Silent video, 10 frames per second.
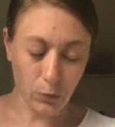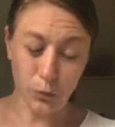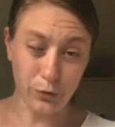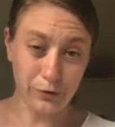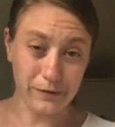
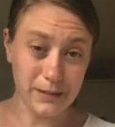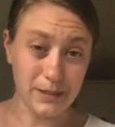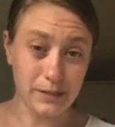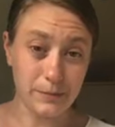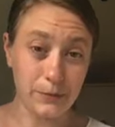1/4
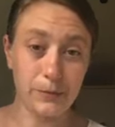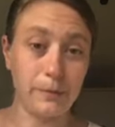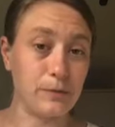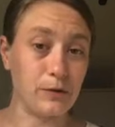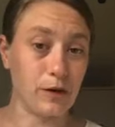
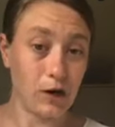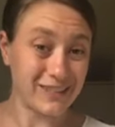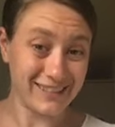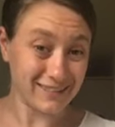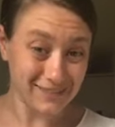teaspoon, but
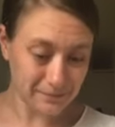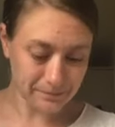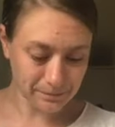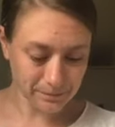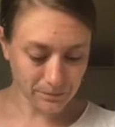I didn't.
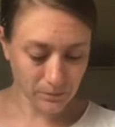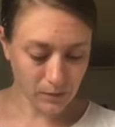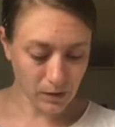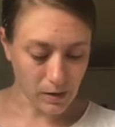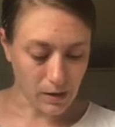
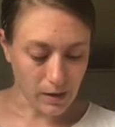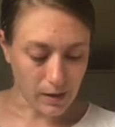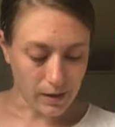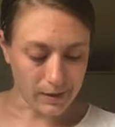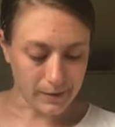
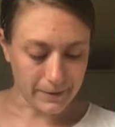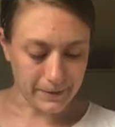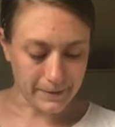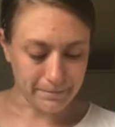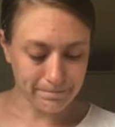
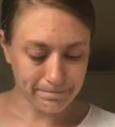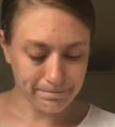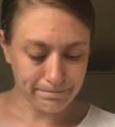1